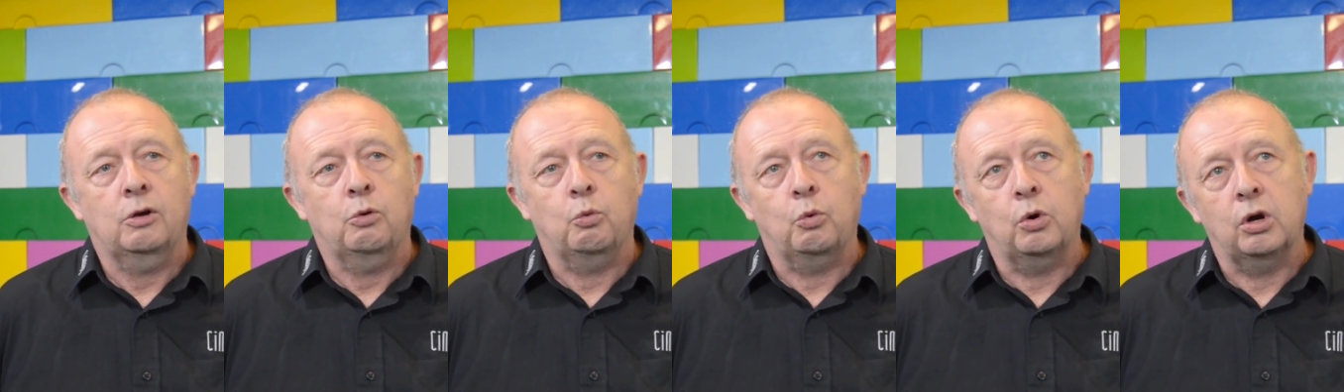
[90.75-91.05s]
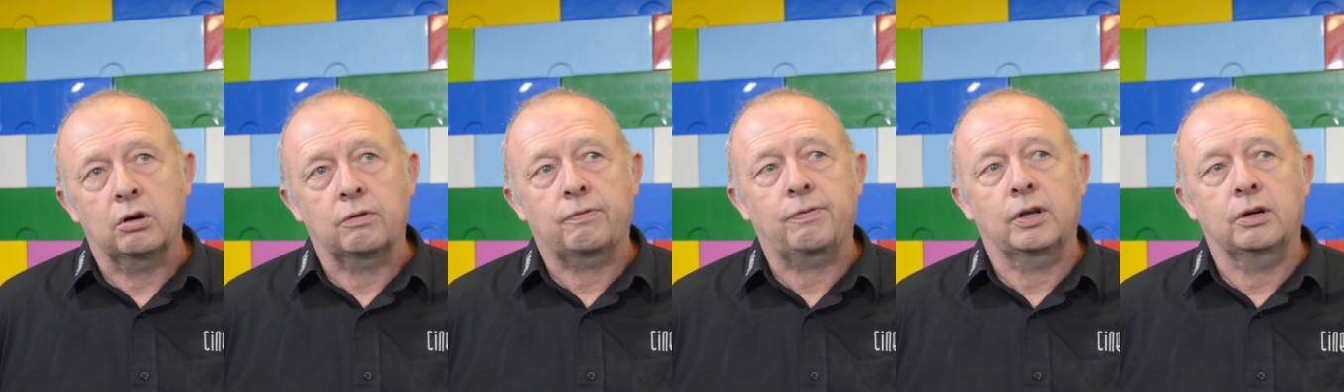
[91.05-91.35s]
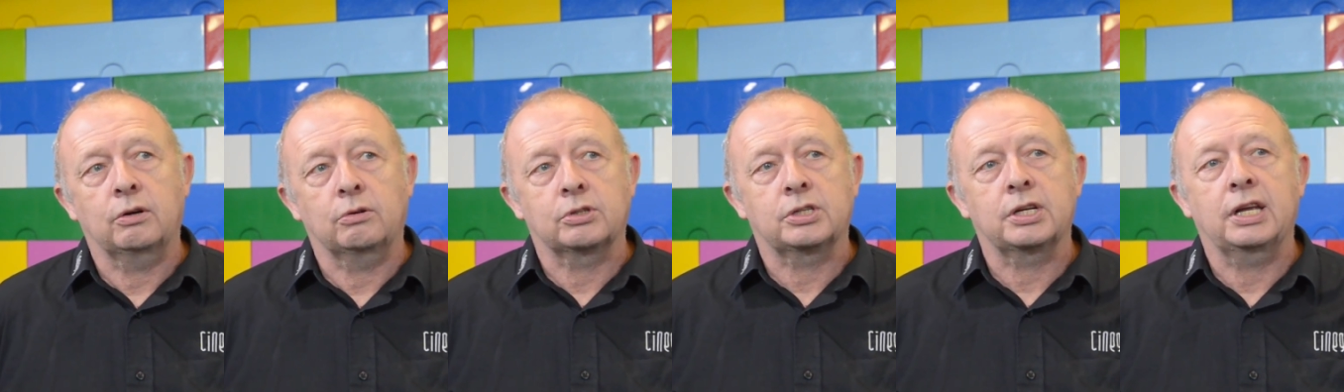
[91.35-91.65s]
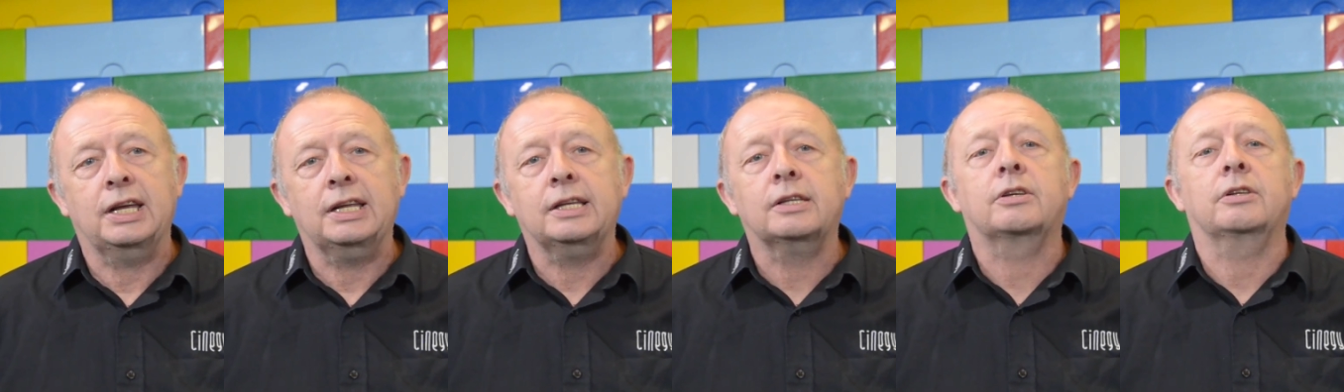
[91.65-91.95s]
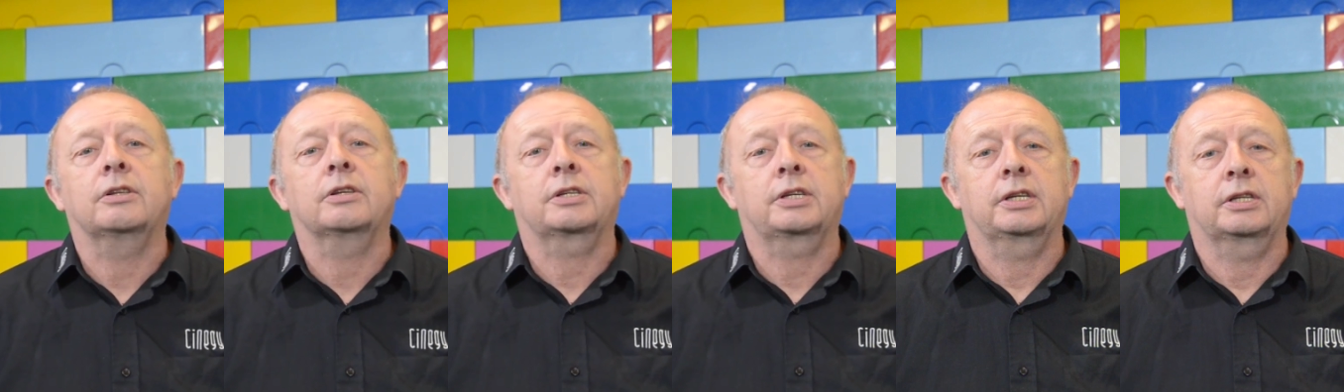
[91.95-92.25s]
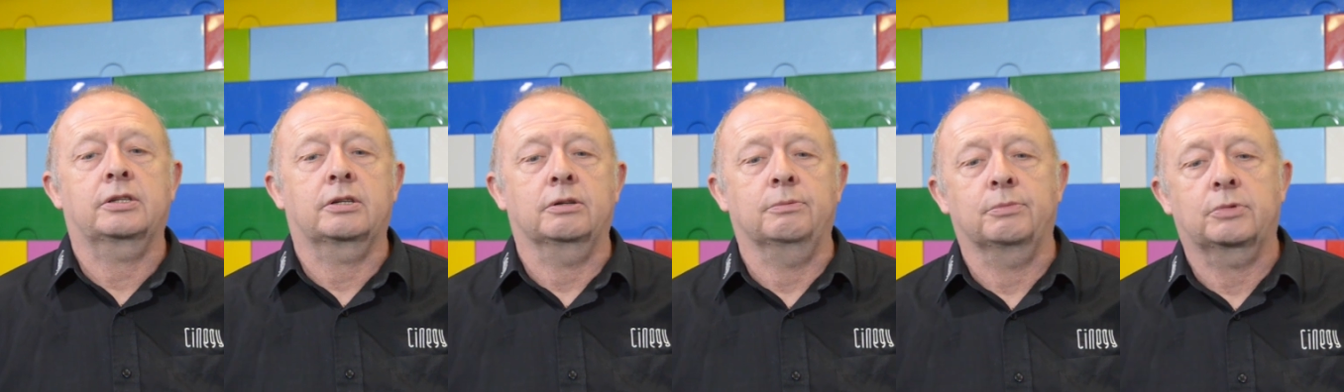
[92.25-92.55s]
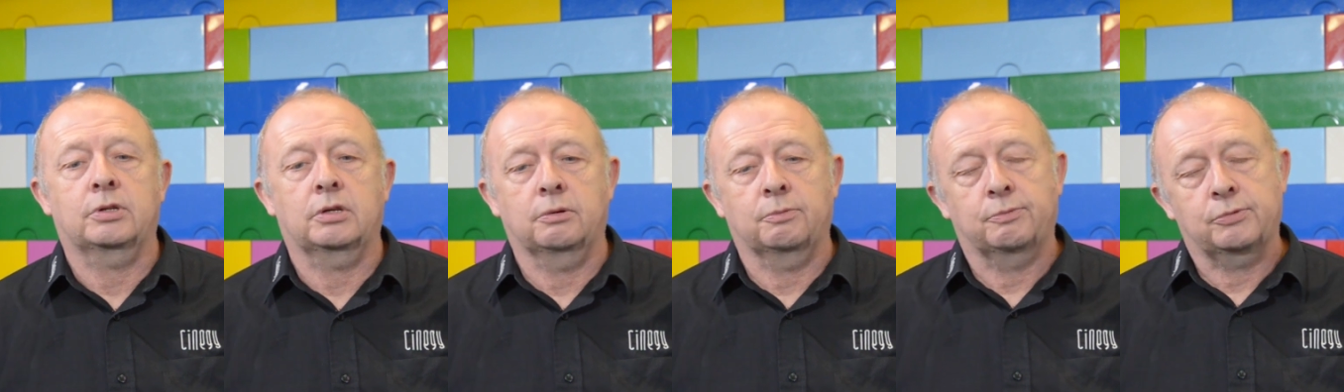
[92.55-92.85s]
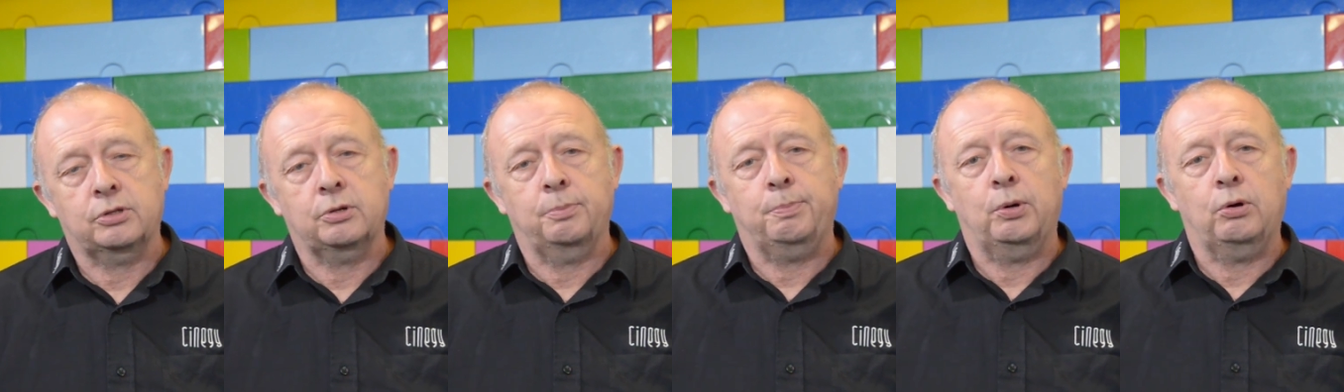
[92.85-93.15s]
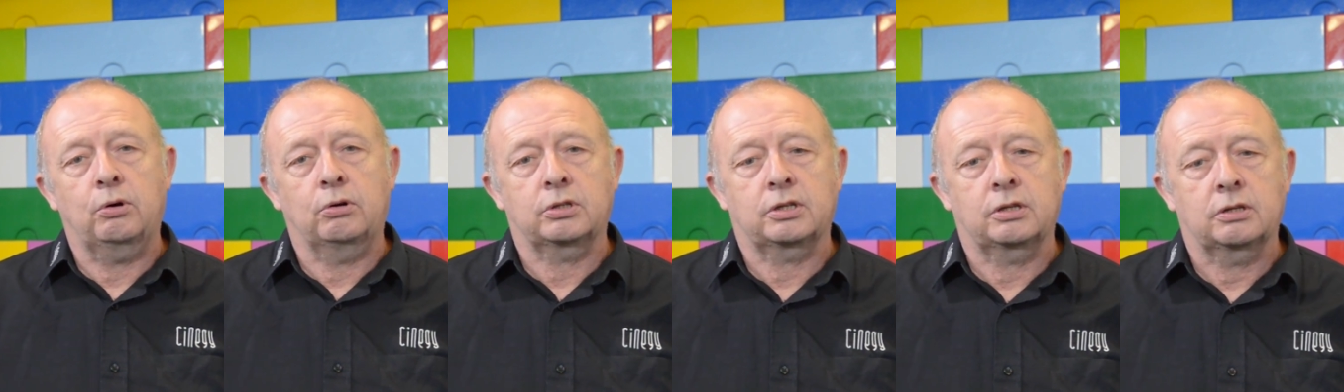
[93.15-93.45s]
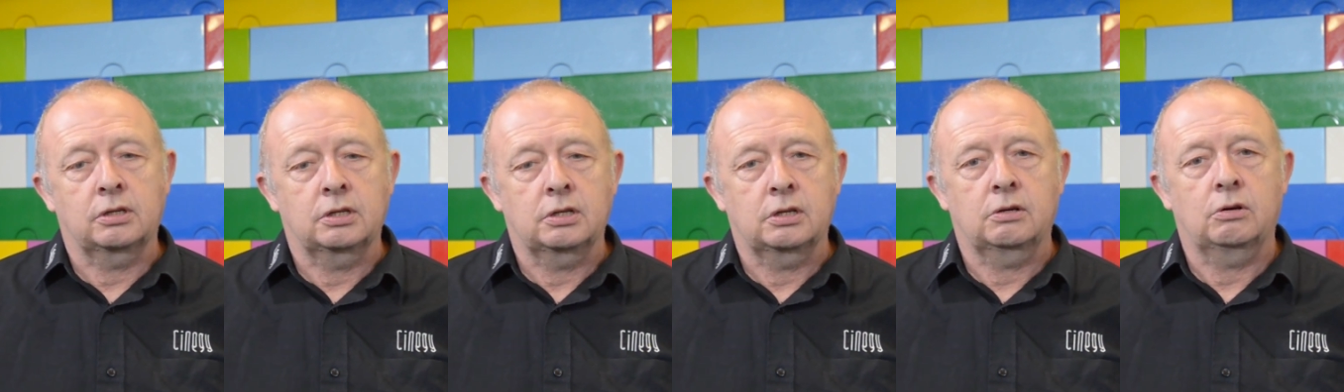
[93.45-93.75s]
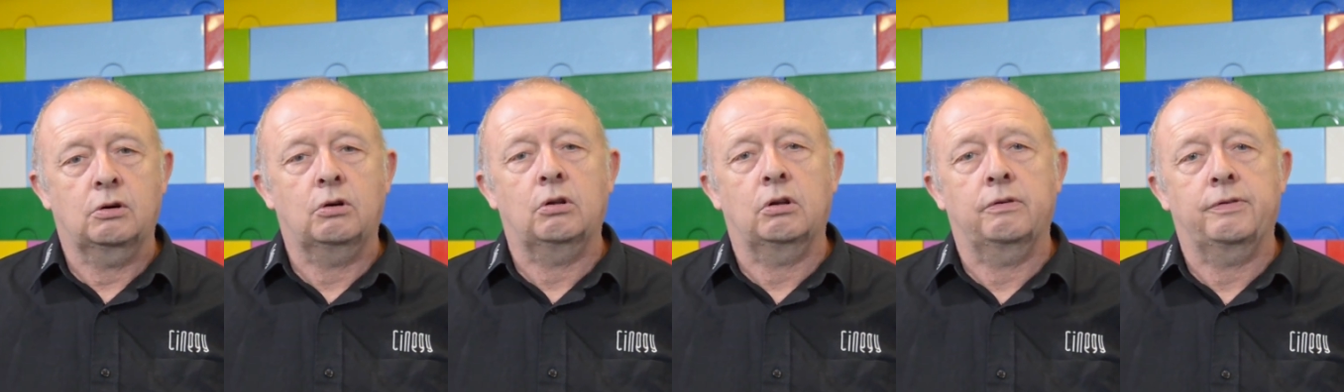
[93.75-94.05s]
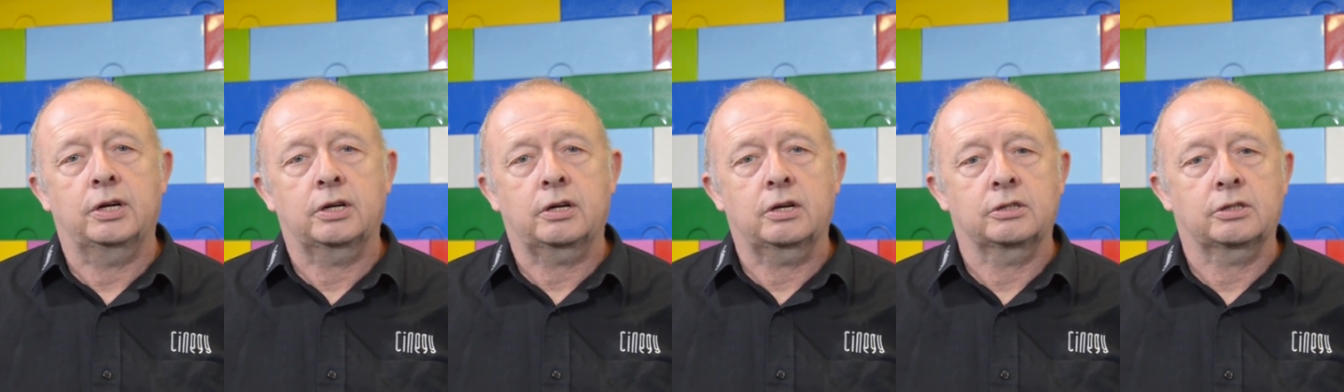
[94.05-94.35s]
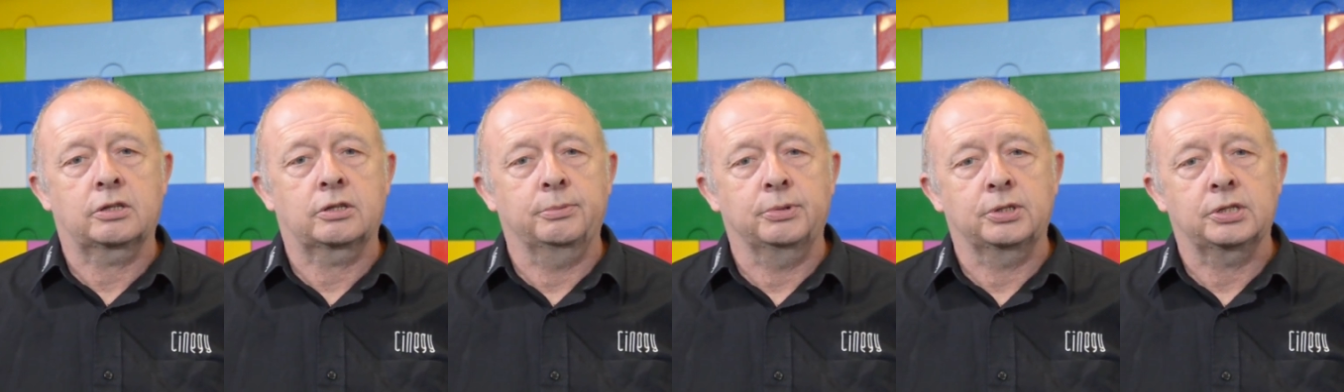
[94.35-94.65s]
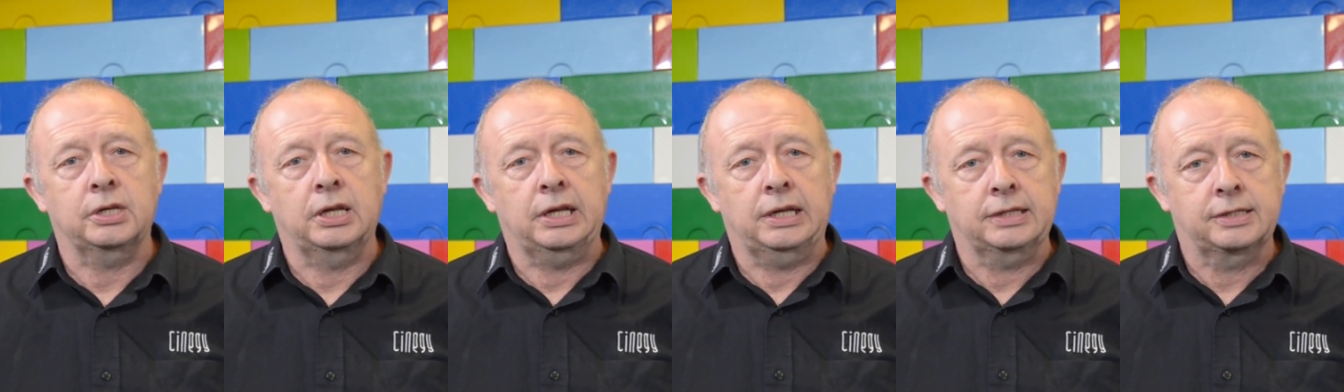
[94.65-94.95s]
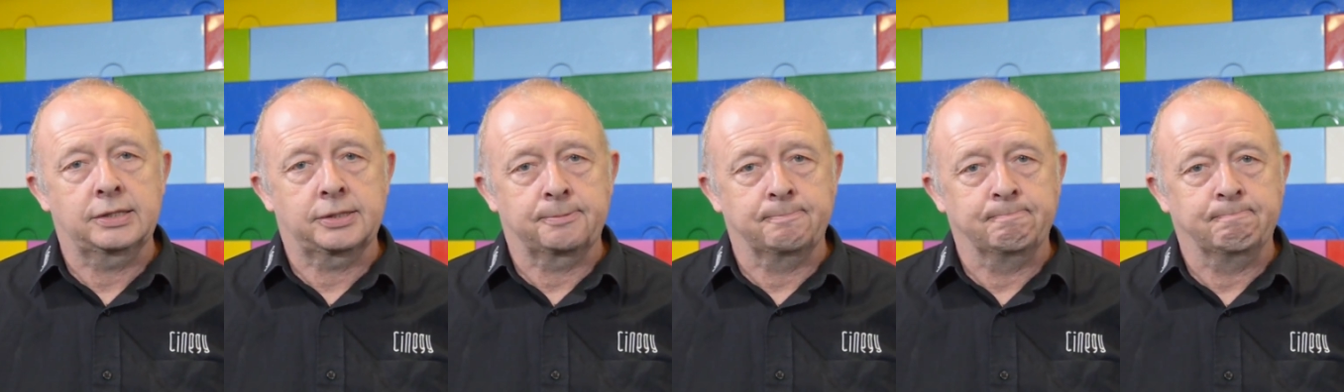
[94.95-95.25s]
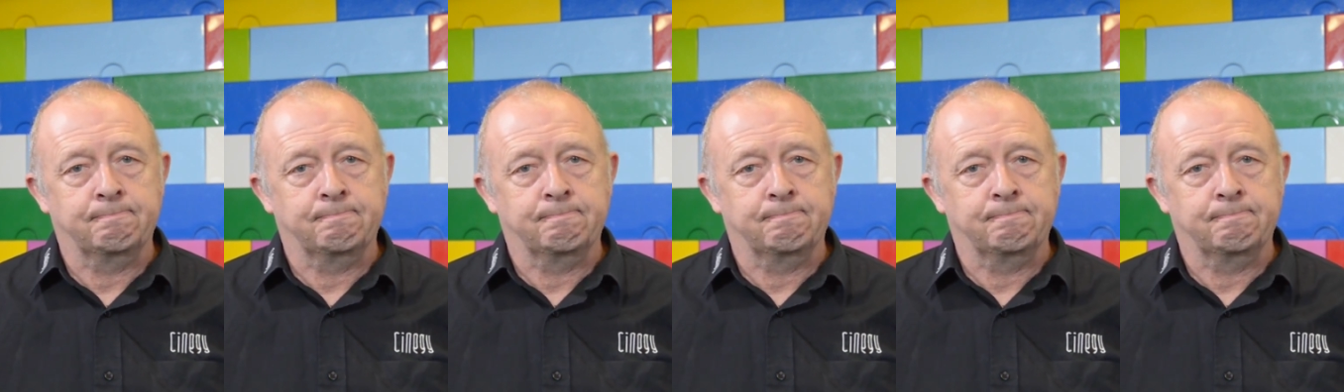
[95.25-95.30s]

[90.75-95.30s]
workflows into the system to support all of our customers' needs.